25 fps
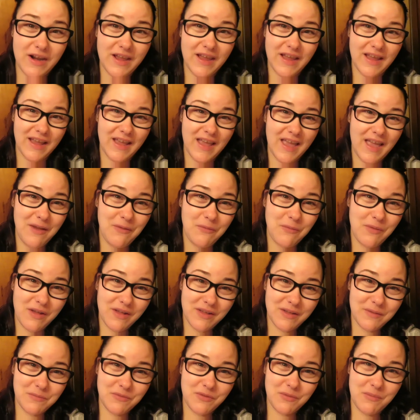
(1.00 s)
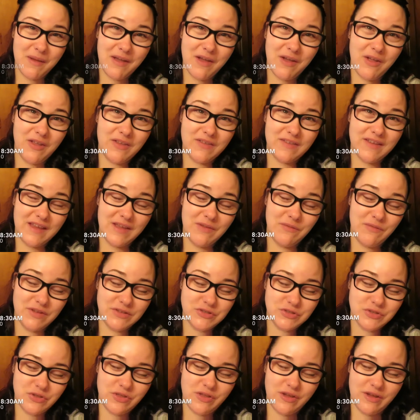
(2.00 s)
morning, and welcome to my Holiday
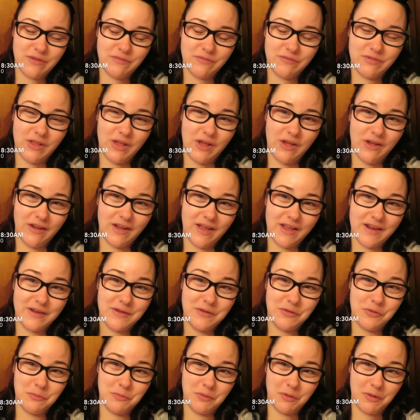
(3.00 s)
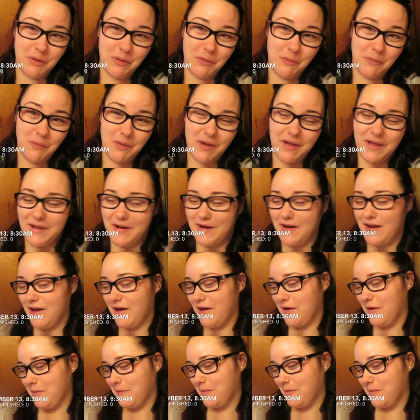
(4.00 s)
Adventuathon vlog numero one.